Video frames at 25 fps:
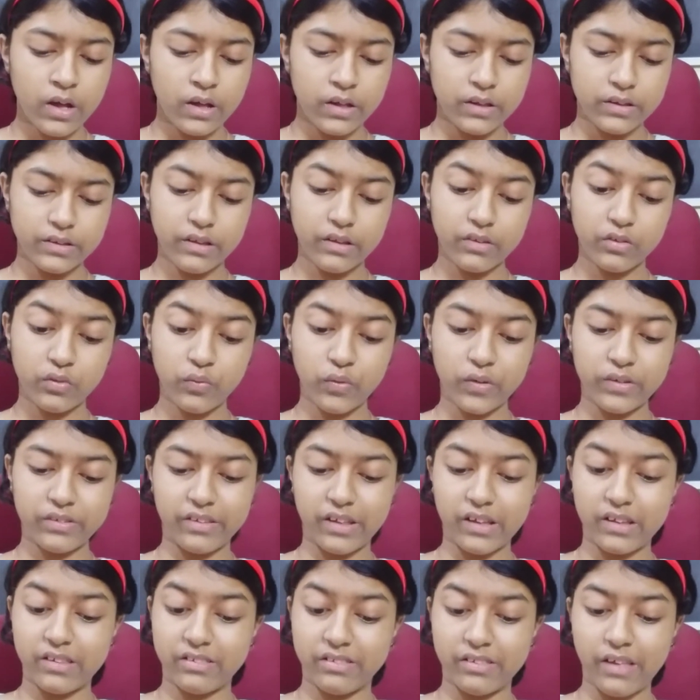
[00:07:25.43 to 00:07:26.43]
This was
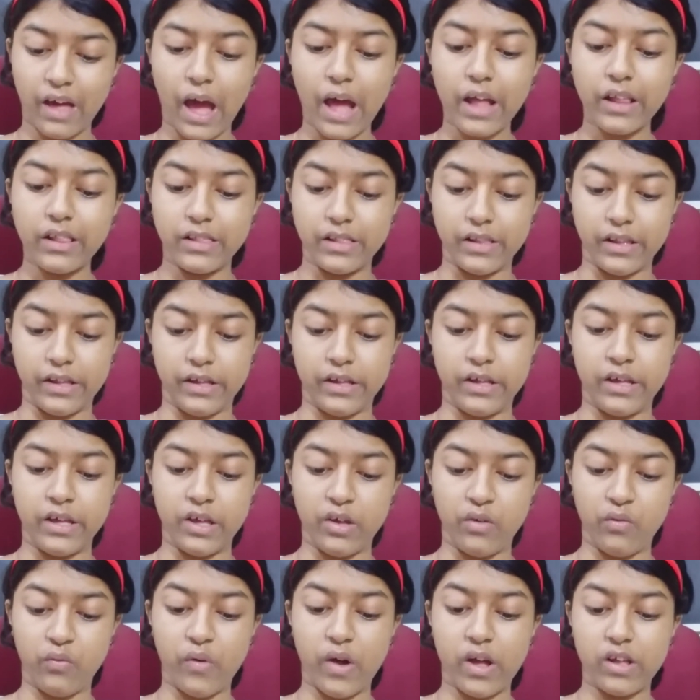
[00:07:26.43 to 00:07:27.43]
exactly,
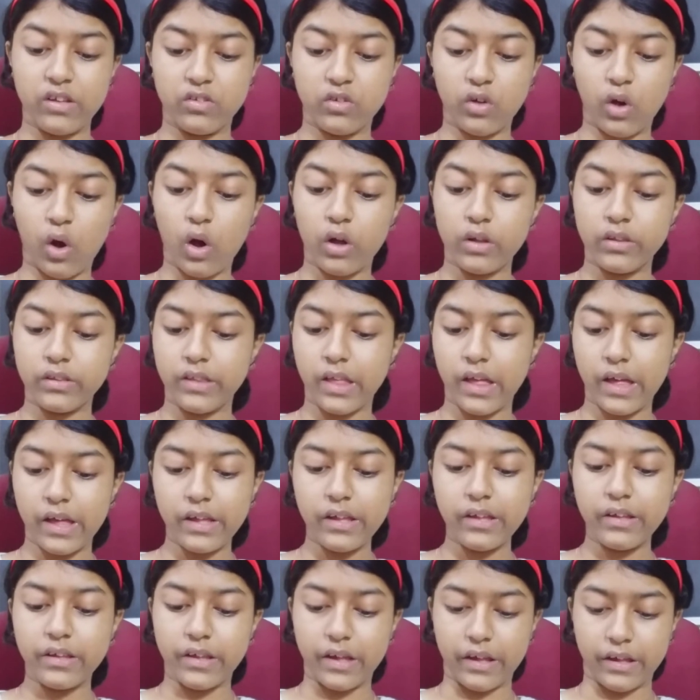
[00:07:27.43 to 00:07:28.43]
he went on
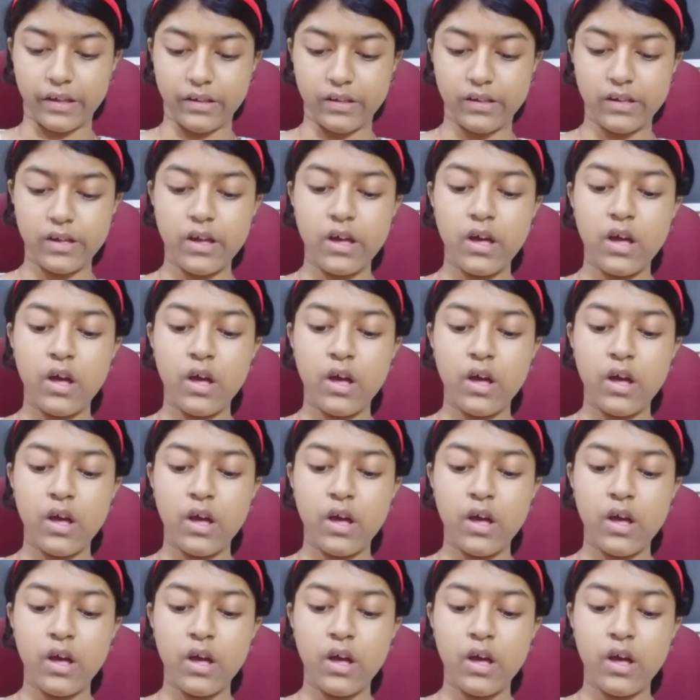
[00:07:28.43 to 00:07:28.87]
thinking,